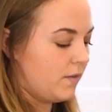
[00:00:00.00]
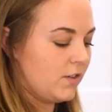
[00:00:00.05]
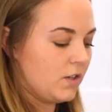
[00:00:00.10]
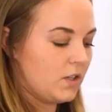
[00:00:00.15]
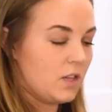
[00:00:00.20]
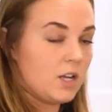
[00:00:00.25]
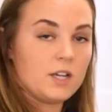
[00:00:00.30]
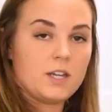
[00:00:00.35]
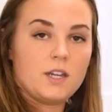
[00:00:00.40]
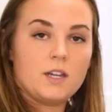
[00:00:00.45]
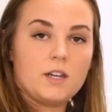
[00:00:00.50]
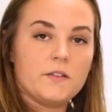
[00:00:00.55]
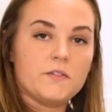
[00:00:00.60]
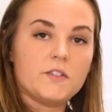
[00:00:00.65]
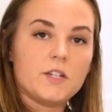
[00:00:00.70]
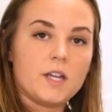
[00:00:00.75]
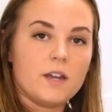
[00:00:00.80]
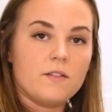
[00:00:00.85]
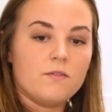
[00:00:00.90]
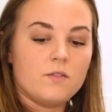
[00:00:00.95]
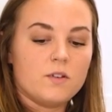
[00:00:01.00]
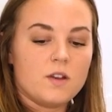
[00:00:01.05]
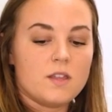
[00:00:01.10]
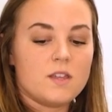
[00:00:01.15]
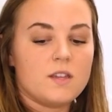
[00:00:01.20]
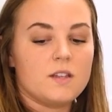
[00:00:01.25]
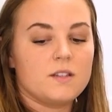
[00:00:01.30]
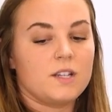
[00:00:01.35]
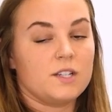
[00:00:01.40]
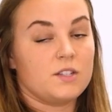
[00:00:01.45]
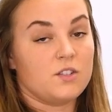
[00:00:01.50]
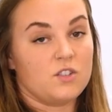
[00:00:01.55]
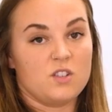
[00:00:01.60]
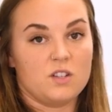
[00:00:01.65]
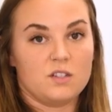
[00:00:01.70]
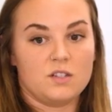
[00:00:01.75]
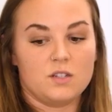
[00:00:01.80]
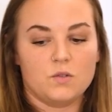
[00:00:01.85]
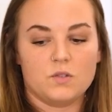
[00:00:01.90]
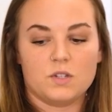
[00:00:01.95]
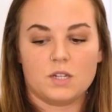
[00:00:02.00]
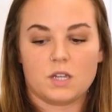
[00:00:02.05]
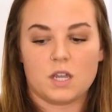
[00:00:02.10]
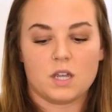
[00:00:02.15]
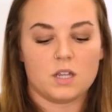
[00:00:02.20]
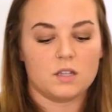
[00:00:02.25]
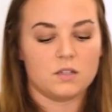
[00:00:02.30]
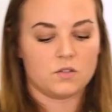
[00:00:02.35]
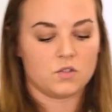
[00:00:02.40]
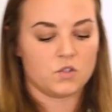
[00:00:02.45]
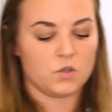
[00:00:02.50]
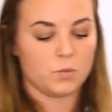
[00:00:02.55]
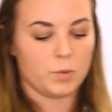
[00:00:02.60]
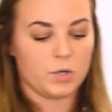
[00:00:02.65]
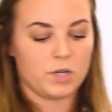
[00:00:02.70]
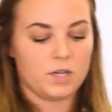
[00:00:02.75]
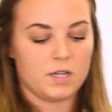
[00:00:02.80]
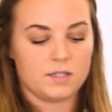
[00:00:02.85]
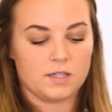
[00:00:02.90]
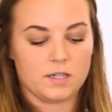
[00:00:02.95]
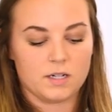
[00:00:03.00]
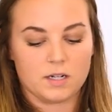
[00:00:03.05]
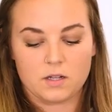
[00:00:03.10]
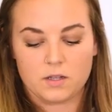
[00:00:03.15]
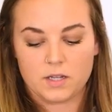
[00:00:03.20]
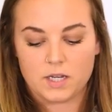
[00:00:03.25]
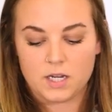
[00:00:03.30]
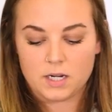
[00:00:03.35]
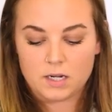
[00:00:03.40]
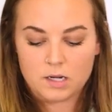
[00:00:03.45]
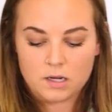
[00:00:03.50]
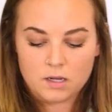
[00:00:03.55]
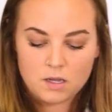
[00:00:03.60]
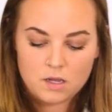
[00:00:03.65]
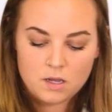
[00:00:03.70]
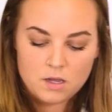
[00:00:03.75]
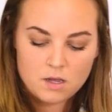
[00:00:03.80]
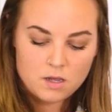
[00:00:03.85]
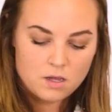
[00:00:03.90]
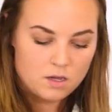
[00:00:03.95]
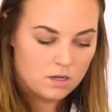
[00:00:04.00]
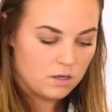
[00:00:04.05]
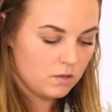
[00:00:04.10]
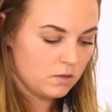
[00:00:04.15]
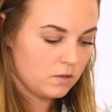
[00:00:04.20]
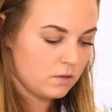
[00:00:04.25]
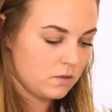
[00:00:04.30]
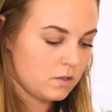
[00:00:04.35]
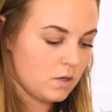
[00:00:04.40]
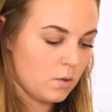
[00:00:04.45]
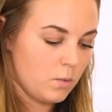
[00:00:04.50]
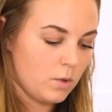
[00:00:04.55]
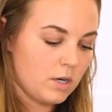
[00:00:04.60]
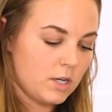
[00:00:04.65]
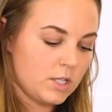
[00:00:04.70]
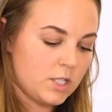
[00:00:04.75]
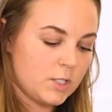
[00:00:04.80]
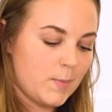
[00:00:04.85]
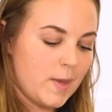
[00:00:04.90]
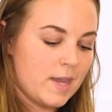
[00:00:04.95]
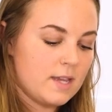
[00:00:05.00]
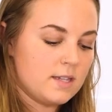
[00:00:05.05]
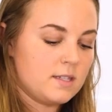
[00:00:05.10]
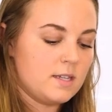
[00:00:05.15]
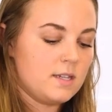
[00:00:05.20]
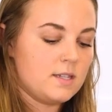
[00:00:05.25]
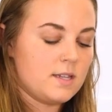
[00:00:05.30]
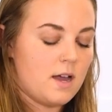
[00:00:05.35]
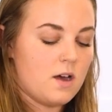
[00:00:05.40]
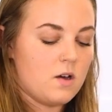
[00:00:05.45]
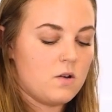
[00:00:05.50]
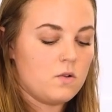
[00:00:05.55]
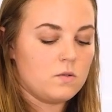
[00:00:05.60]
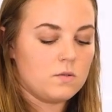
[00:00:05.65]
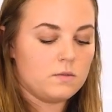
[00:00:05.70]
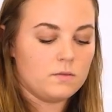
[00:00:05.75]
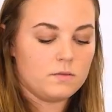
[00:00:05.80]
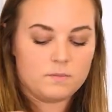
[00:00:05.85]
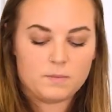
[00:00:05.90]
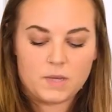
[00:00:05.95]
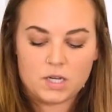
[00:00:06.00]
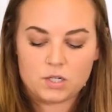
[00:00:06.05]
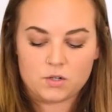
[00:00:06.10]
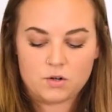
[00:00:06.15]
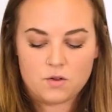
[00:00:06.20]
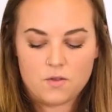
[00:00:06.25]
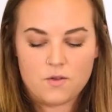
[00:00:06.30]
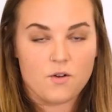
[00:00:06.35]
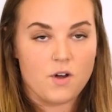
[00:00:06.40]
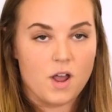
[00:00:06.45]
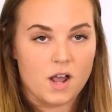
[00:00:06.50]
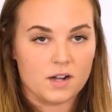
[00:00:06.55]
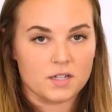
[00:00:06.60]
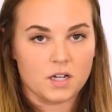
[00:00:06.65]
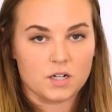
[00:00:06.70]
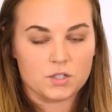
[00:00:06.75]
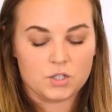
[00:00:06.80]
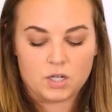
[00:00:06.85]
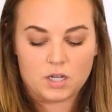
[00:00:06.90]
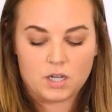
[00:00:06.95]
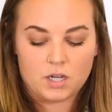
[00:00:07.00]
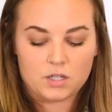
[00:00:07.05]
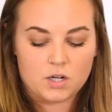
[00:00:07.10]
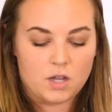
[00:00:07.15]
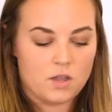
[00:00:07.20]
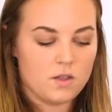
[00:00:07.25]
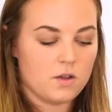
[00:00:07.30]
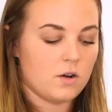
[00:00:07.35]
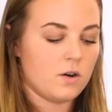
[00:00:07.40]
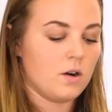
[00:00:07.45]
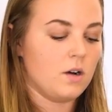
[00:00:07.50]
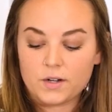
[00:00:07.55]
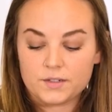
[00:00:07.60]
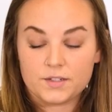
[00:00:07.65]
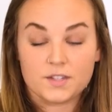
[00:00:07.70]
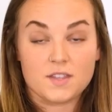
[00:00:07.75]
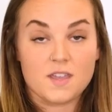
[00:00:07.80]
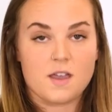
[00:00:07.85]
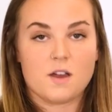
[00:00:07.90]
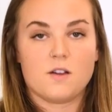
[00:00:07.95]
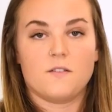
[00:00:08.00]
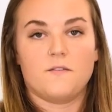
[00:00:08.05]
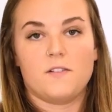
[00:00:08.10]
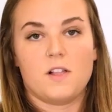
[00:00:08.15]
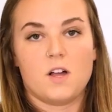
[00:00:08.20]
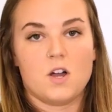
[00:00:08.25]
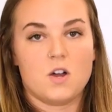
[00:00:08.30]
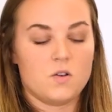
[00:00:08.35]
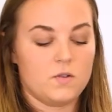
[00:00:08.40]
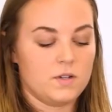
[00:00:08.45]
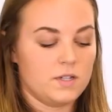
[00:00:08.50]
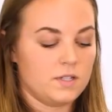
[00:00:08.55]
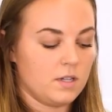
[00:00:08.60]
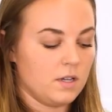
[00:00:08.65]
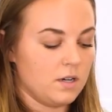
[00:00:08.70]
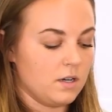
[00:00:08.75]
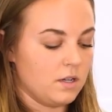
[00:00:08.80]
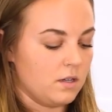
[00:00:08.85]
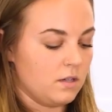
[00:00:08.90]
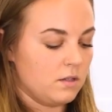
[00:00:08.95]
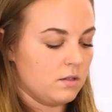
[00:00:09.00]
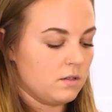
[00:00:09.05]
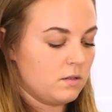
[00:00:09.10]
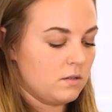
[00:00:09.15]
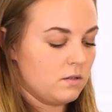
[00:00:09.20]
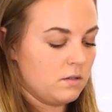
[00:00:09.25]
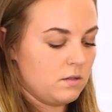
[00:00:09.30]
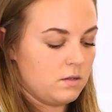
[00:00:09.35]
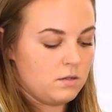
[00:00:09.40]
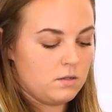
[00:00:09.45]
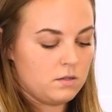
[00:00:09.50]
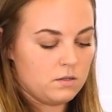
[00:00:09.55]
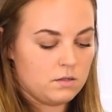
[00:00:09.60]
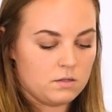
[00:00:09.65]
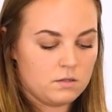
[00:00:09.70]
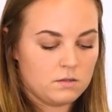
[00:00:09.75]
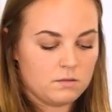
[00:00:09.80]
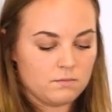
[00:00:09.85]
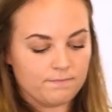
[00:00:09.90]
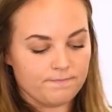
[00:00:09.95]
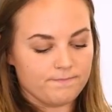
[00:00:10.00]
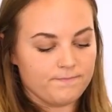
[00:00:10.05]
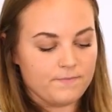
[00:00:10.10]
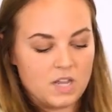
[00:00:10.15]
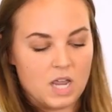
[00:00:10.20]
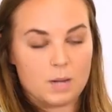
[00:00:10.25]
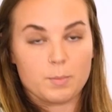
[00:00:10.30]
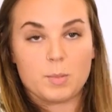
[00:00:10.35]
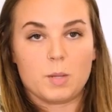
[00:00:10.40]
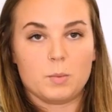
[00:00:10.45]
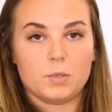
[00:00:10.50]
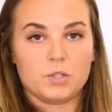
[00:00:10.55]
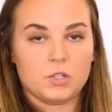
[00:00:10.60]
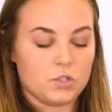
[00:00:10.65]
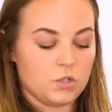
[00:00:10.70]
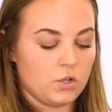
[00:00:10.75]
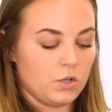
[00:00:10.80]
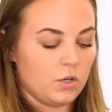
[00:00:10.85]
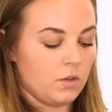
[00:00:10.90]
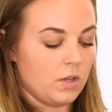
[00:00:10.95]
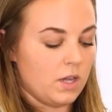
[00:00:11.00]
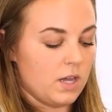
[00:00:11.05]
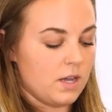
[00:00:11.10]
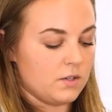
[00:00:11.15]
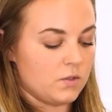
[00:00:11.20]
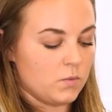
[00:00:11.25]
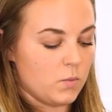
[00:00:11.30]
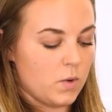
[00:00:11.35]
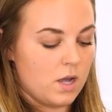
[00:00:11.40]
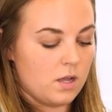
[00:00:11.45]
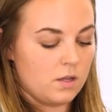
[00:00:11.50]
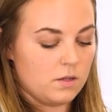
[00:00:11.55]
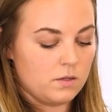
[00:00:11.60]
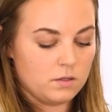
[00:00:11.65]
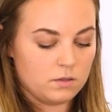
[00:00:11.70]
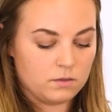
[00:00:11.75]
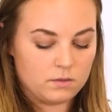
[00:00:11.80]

If you're lucky enough to have one of these, I suggest using it. It's super easy to clean. So we're going to space these out. Make sure they're not touching each other, or else the airflow is going to not be able to circulate as well.